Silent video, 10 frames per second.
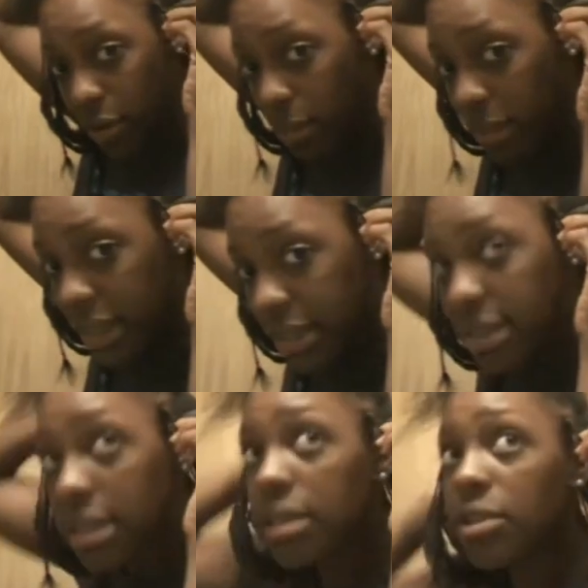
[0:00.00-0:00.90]

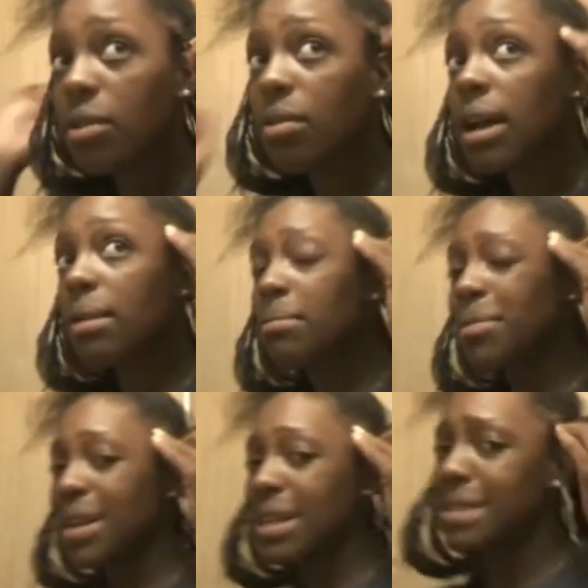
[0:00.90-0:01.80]
don't
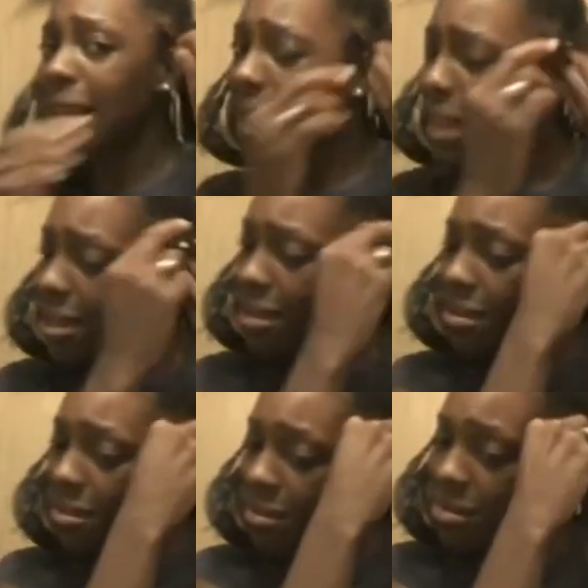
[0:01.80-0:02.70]
braid it tight.
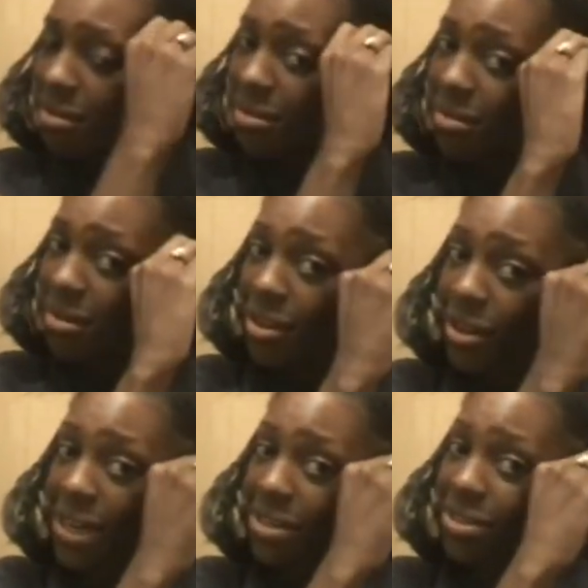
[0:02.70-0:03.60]

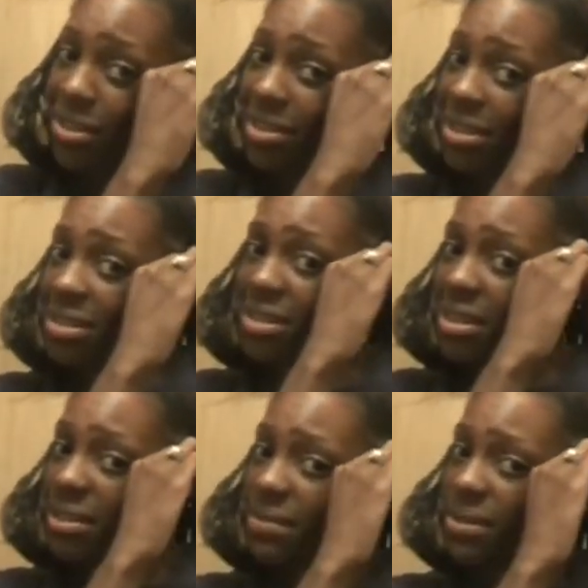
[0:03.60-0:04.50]
Your edges are
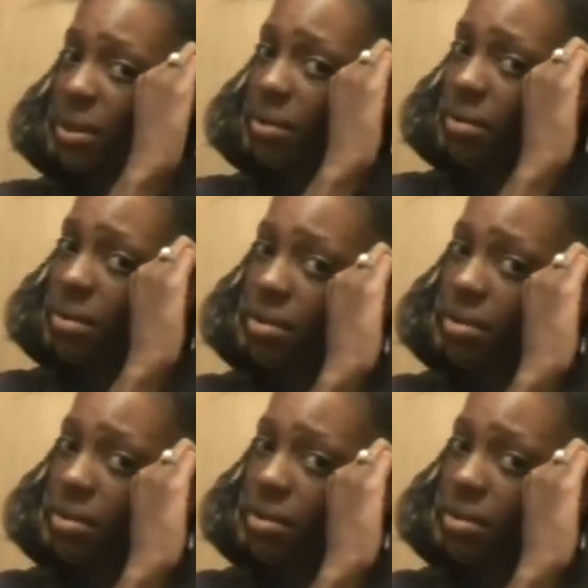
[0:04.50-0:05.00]
sensitive, so